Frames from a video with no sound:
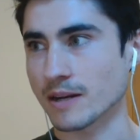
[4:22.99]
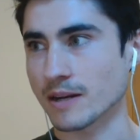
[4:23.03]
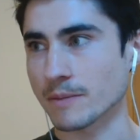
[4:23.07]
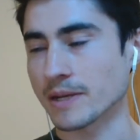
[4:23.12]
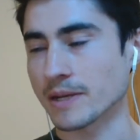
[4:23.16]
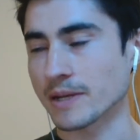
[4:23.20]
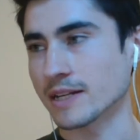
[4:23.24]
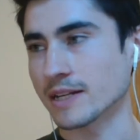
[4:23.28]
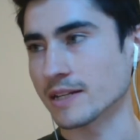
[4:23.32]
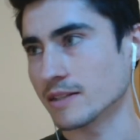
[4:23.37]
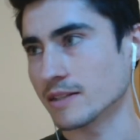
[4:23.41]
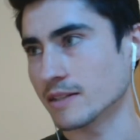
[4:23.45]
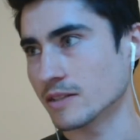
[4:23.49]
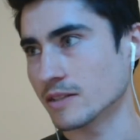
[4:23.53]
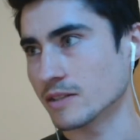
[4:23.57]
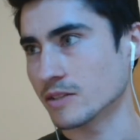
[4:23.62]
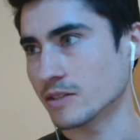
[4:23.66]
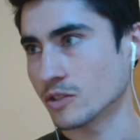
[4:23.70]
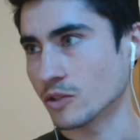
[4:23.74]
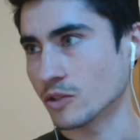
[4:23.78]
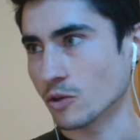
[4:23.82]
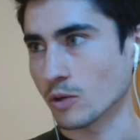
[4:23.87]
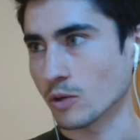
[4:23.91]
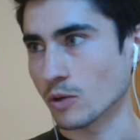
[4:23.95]
I mean,
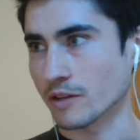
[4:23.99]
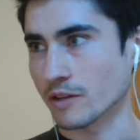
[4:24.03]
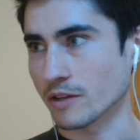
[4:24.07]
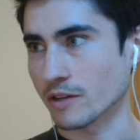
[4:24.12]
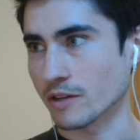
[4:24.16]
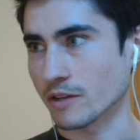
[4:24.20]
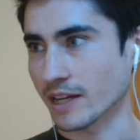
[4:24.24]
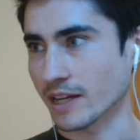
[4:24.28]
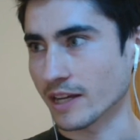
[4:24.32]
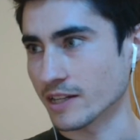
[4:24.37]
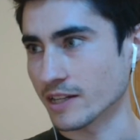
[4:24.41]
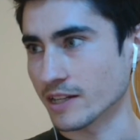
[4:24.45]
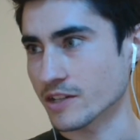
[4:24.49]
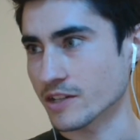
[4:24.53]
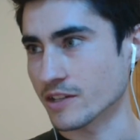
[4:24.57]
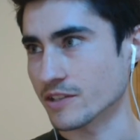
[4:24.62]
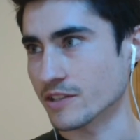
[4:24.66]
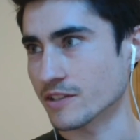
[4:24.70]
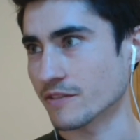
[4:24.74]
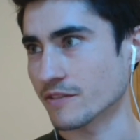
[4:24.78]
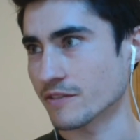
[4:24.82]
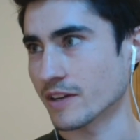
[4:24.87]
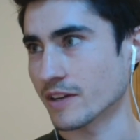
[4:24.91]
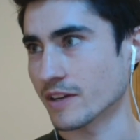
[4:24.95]
your qualifications
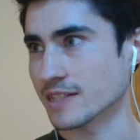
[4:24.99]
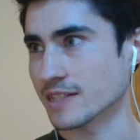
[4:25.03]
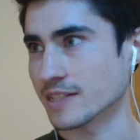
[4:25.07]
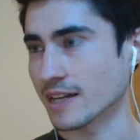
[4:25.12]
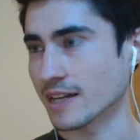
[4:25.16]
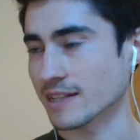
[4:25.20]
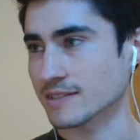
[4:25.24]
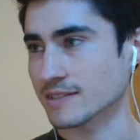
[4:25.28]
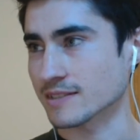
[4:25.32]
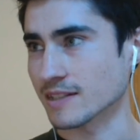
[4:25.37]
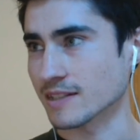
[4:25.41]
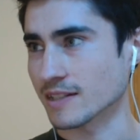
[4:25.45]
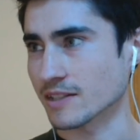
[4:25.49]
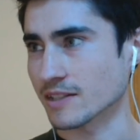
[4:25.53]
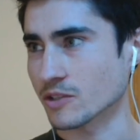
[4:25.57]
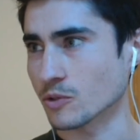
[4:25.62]
are fantastic.